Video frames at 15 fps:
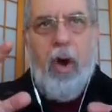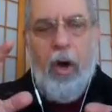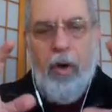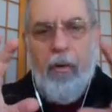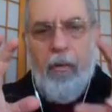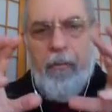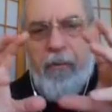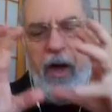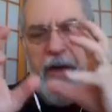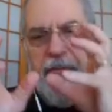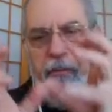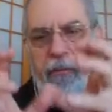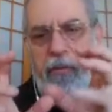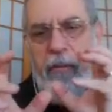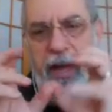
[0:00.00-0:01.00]
all five
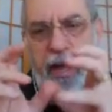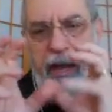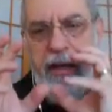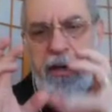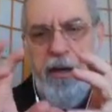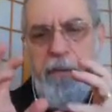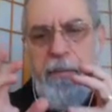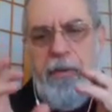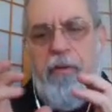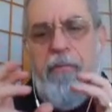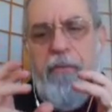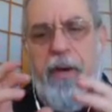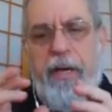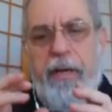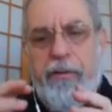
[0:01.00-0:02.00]
of them end up in the
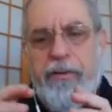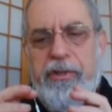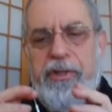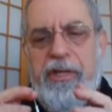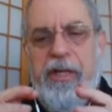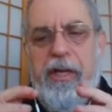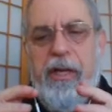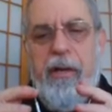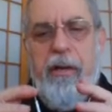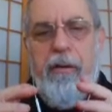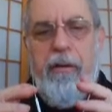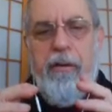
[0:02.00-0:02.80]
final scene